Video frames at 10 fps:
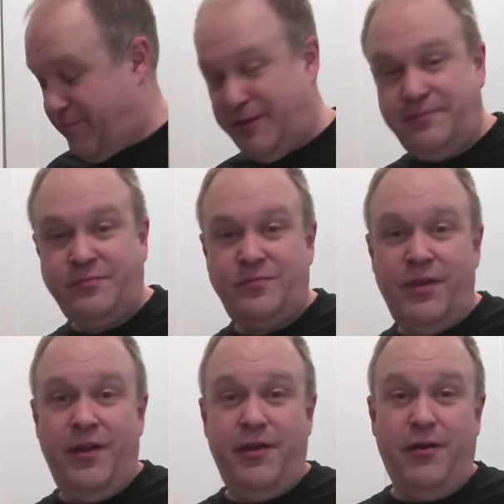But,
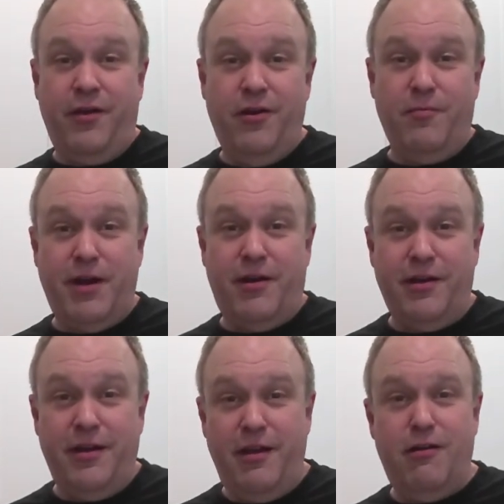here in
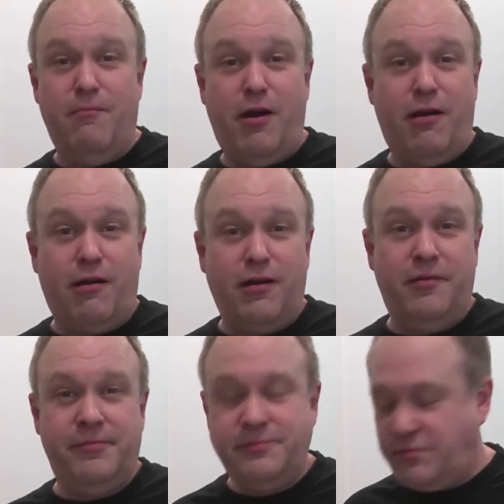
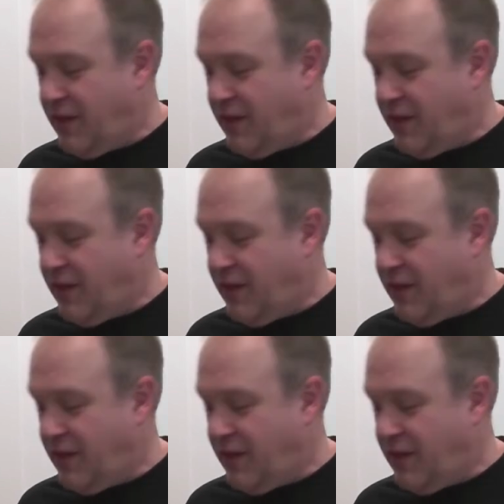America,